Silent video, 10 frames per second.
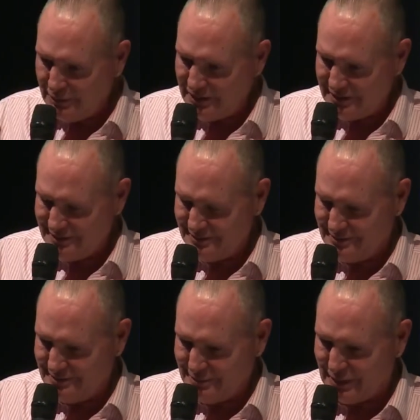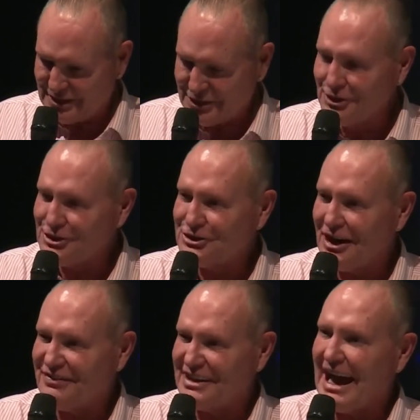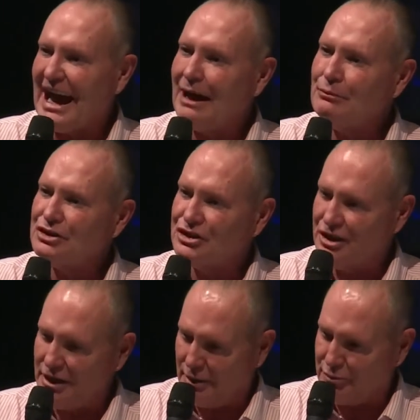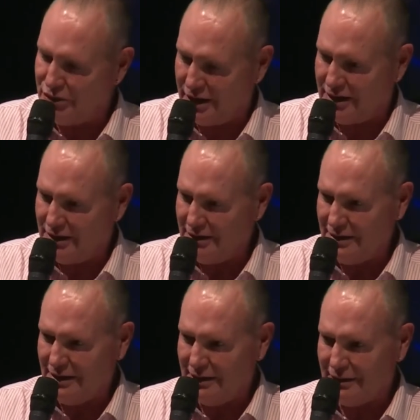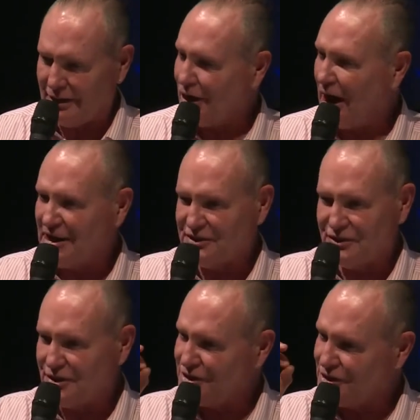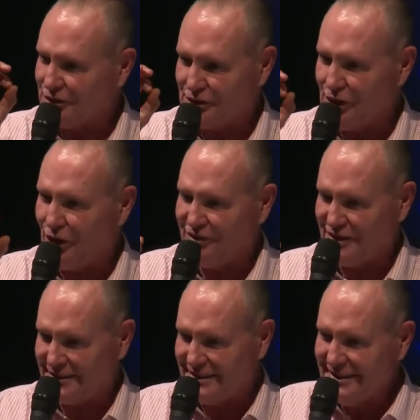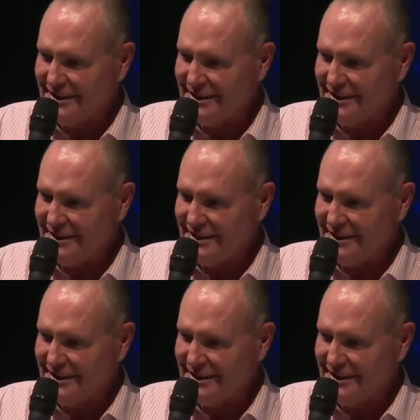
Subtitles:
I'm passing Old Trafford, I'm shitting a brick. Alice Ferguson's going to go off it.